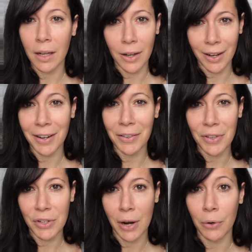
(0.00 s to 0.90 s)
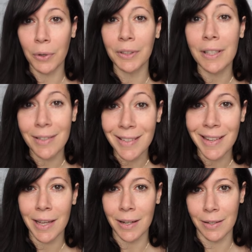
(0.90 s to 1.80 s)
I got out of the shower, or at least as
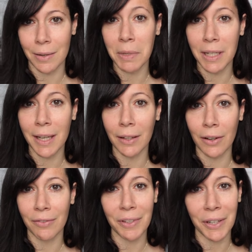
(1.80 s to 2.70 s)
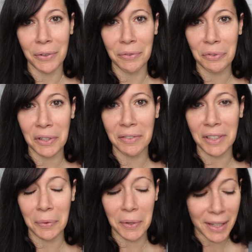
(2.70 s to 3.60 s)
naked as I'm going to get on video in front of
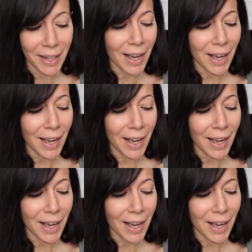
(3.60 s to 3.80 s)
anyone.